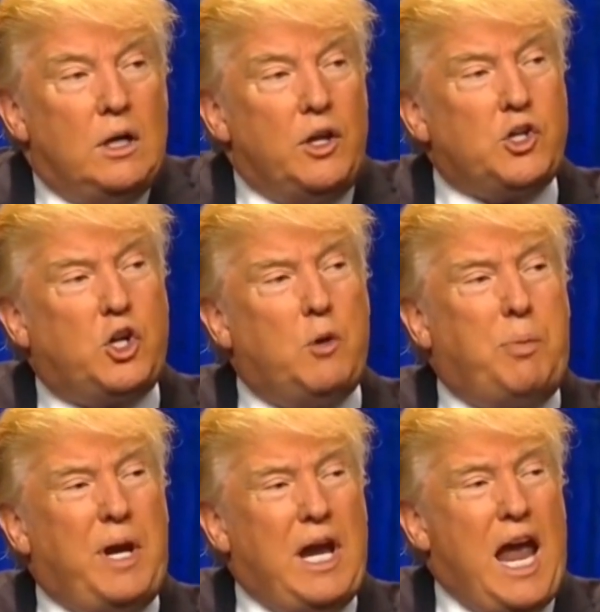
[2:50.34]
This could
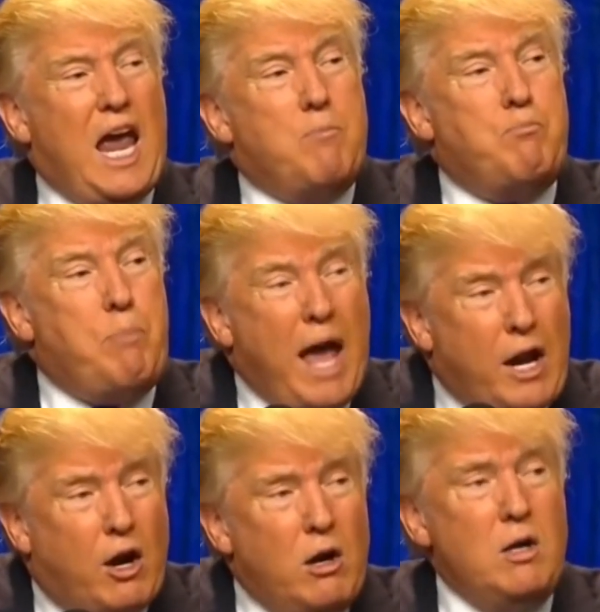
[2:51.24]
be a
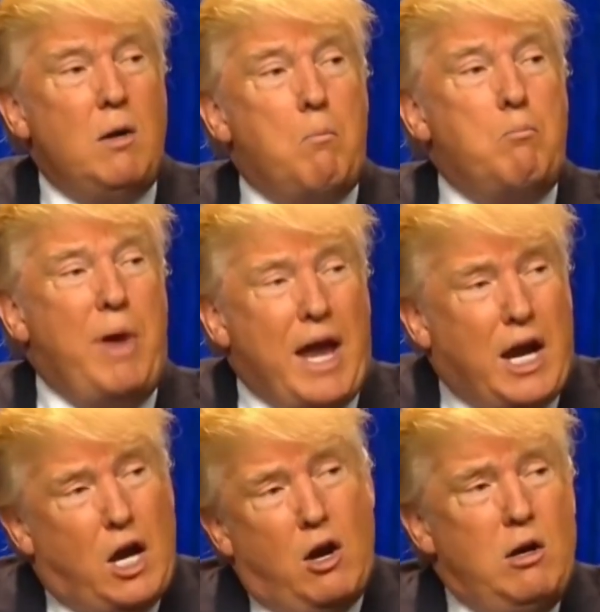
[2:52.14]
better,
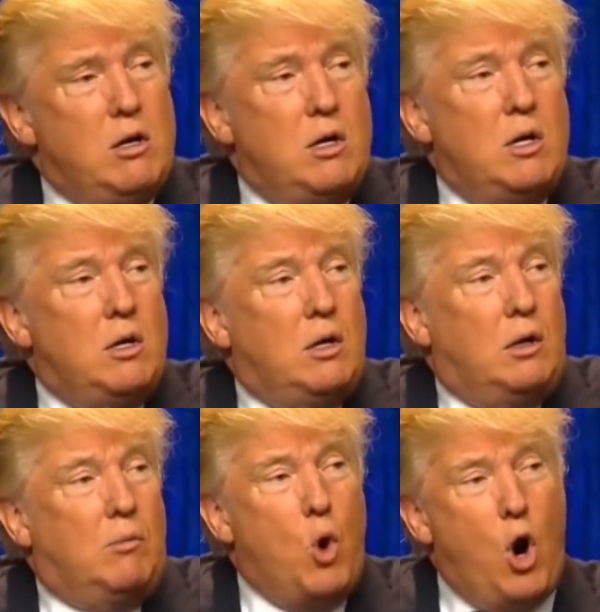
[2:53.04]
bigger,
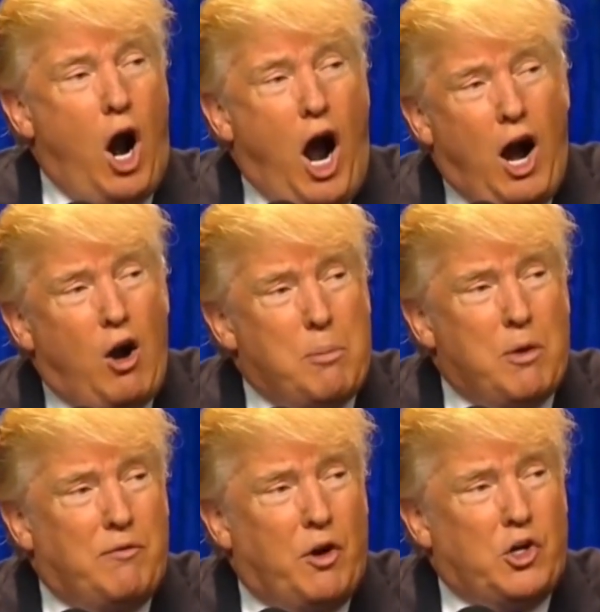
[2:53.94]
more
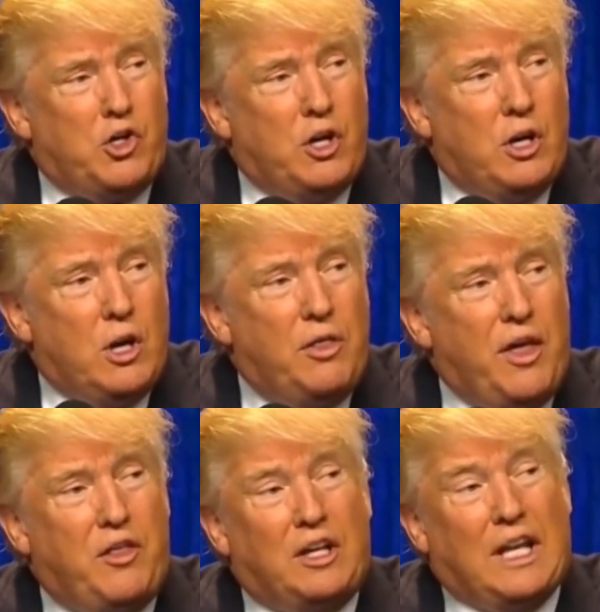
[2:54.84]
horrible version
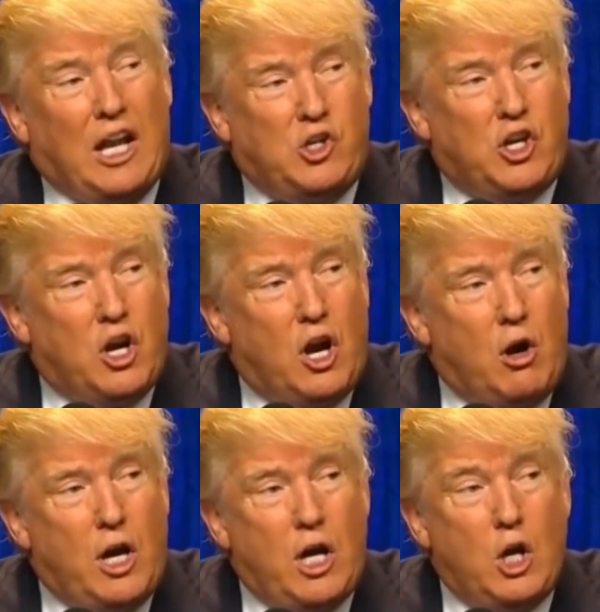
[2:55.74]
than the
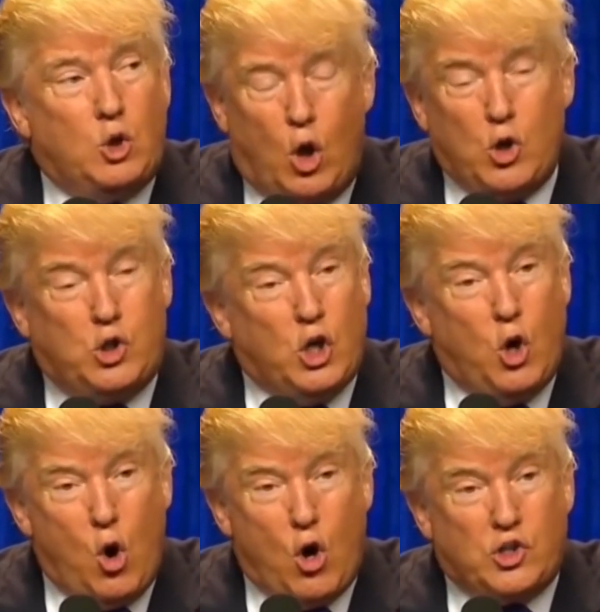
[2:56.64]
legendary Trojan
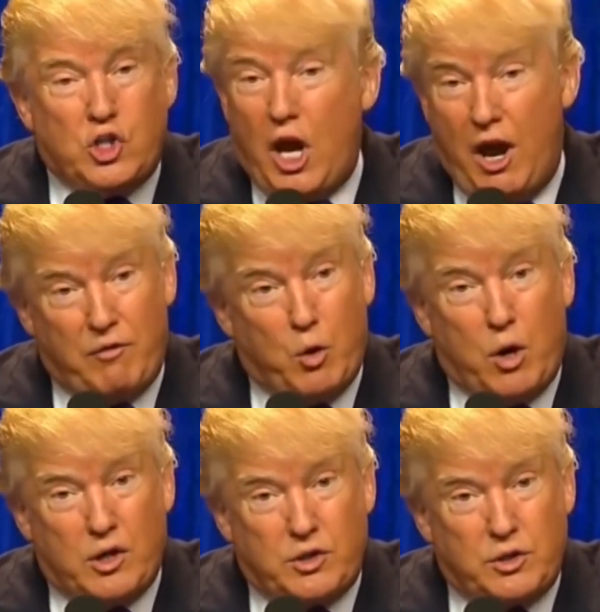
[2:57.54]
horse ever
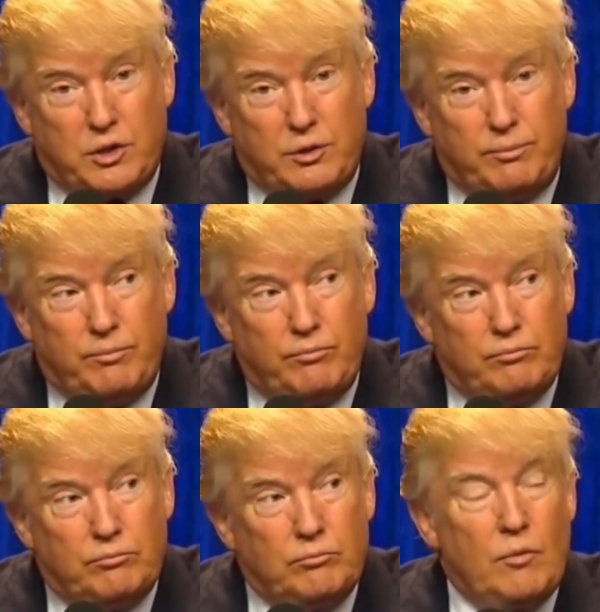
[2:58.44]
was.
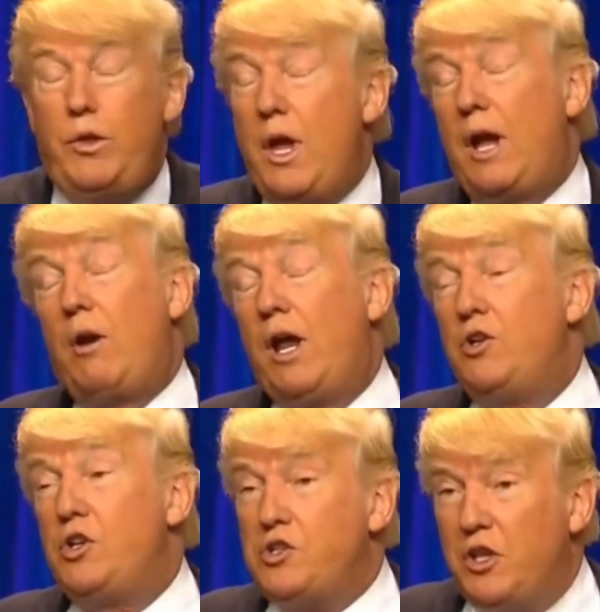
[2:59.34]
And
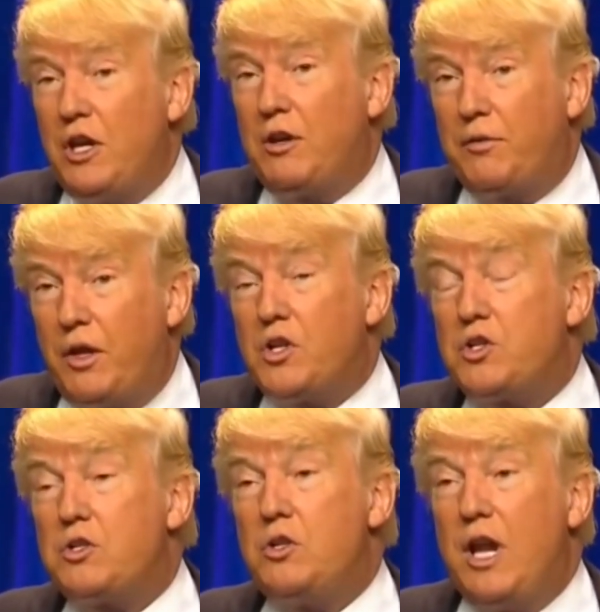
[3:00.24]
just think of this.